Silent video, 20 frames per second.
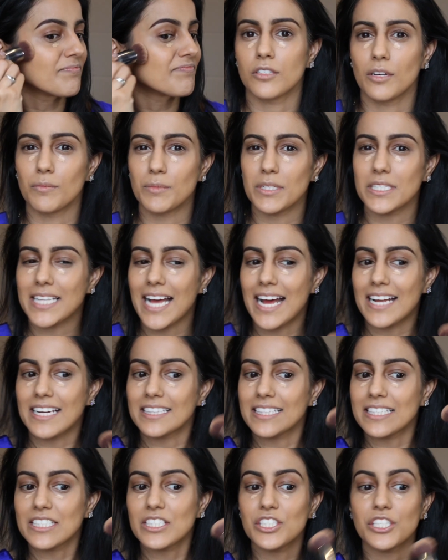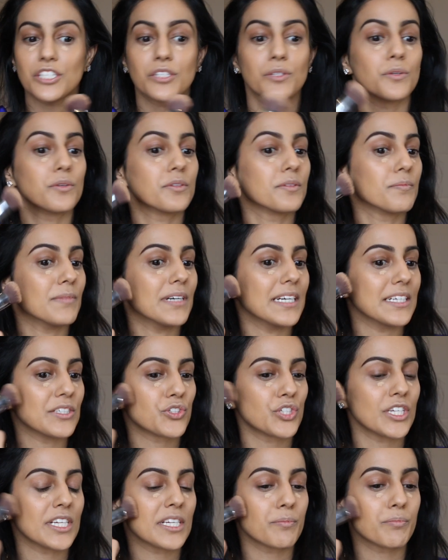So I'm just adding this to my
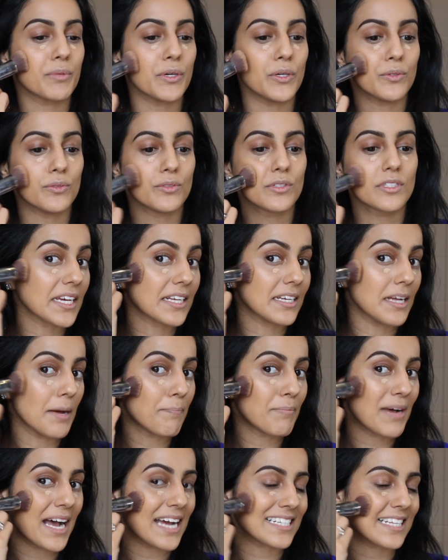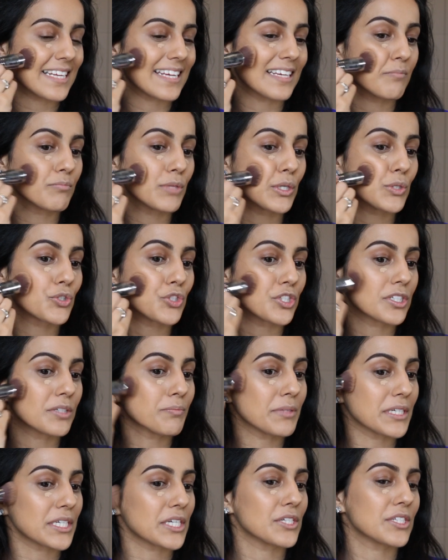cheekbones in a patting motion
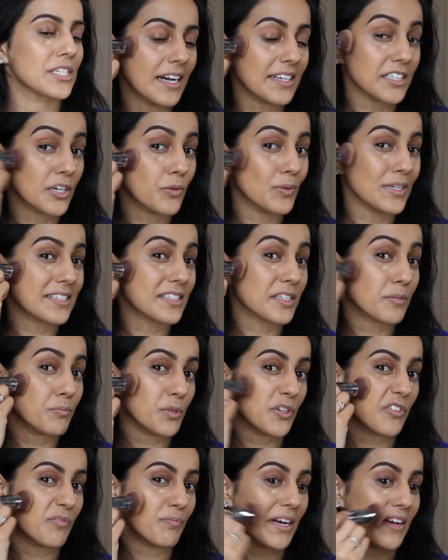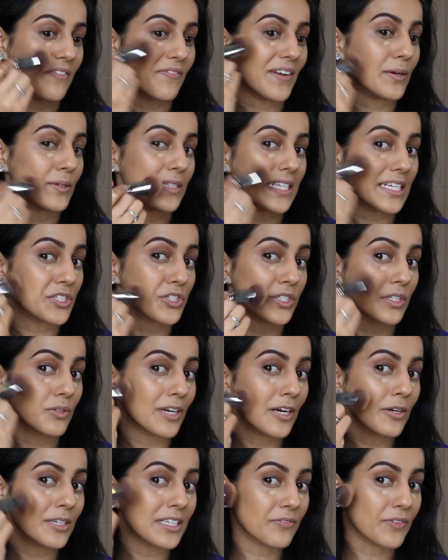because I don't want it to move my foundation
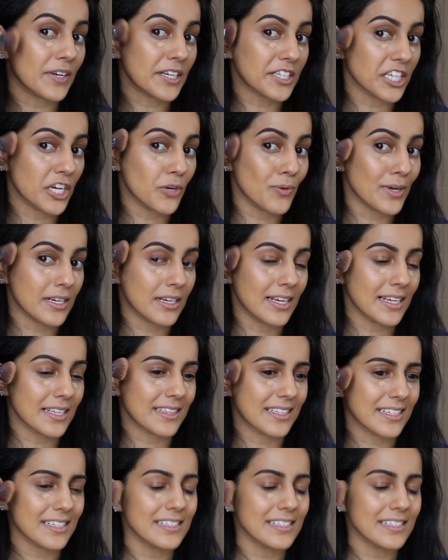around if I go in like